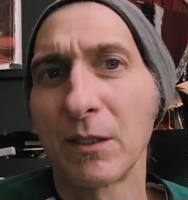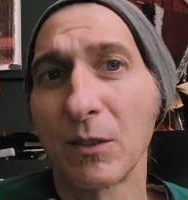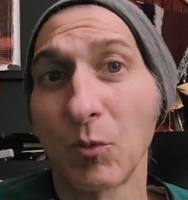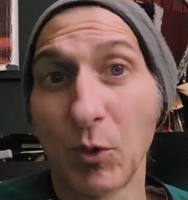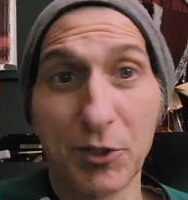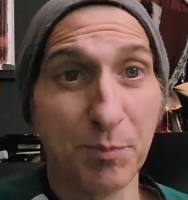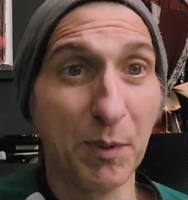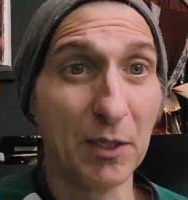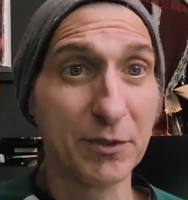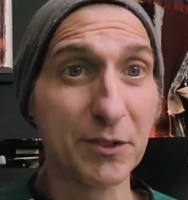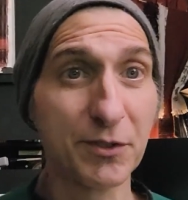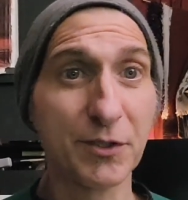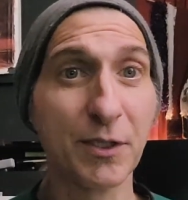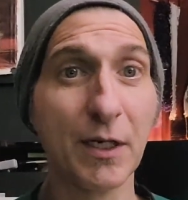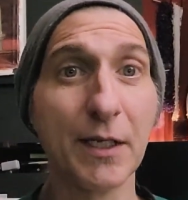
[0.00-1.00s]
Which
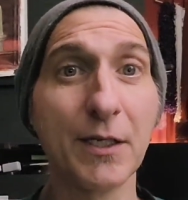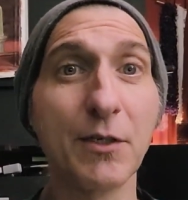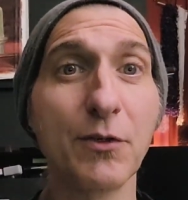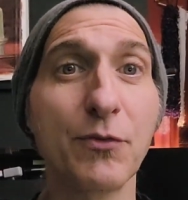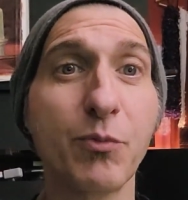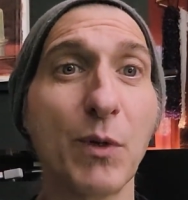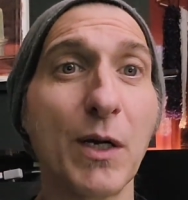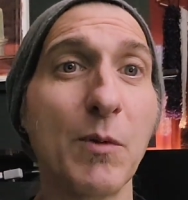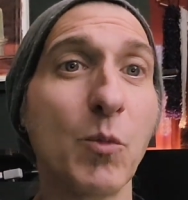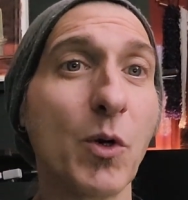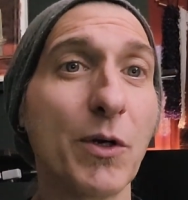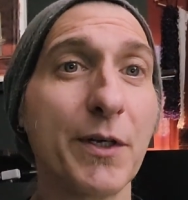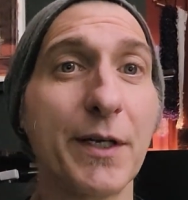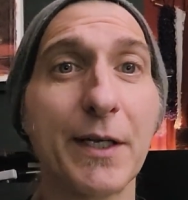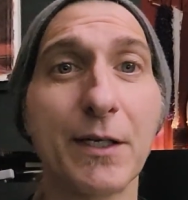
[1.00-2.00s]
brushes should I use when I'm
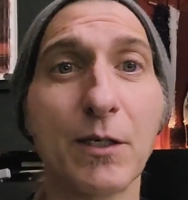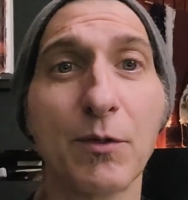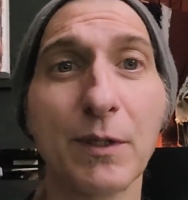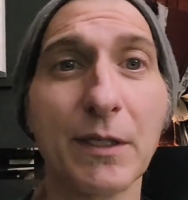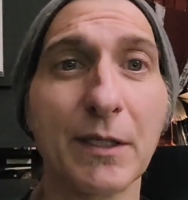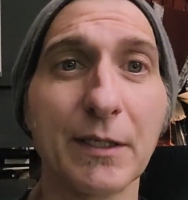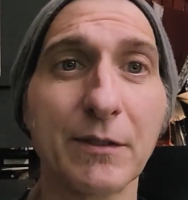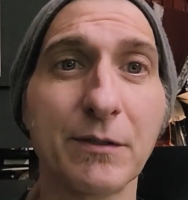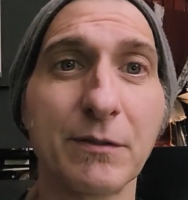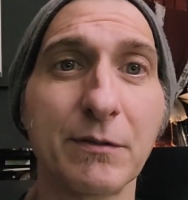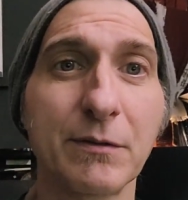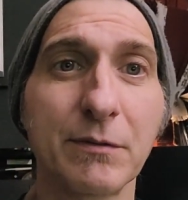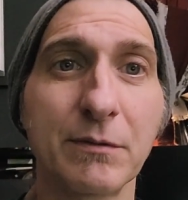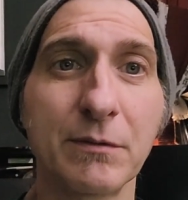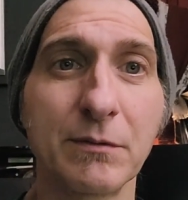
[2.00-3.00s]
working in
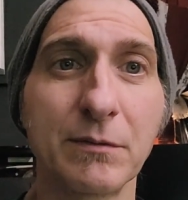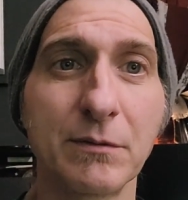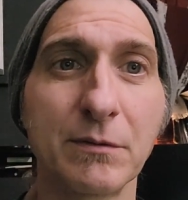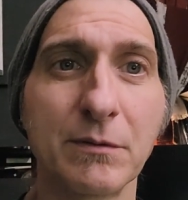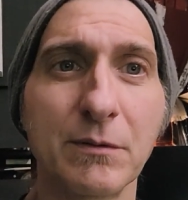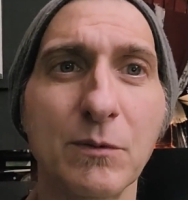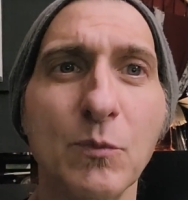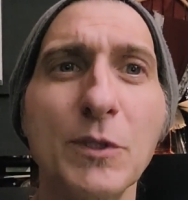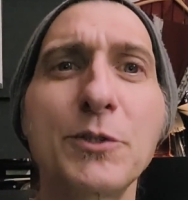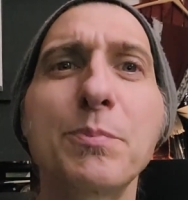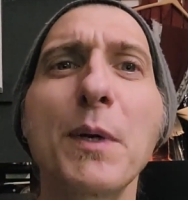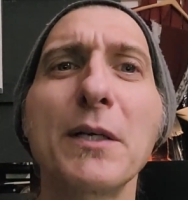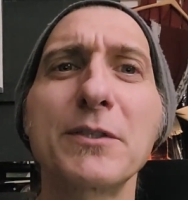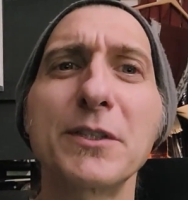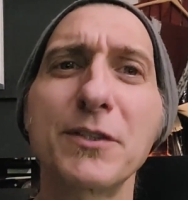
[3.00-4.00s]
acrylics? Which
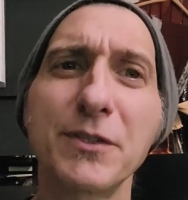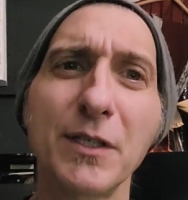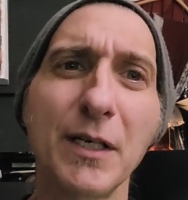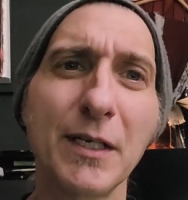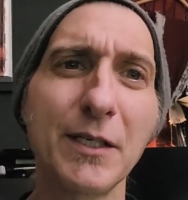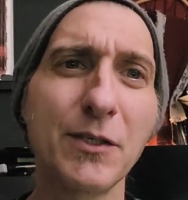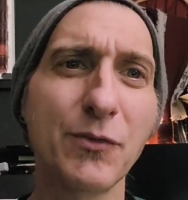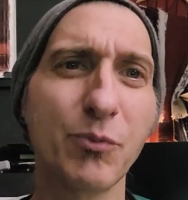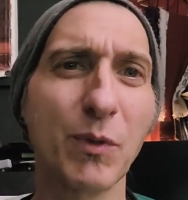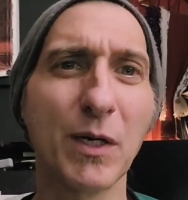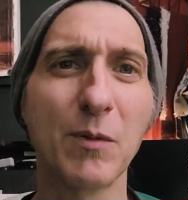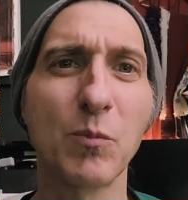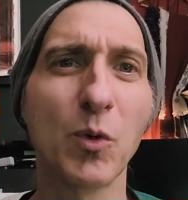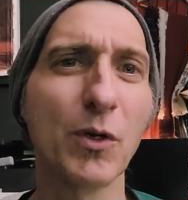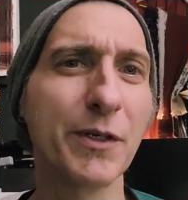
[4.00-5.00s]
brushes should I use when
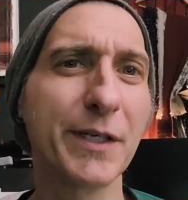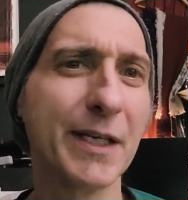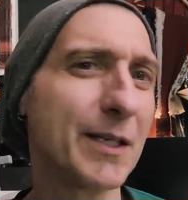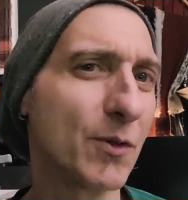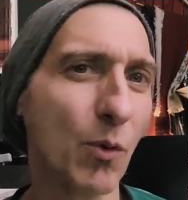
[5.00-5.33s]
I'm working in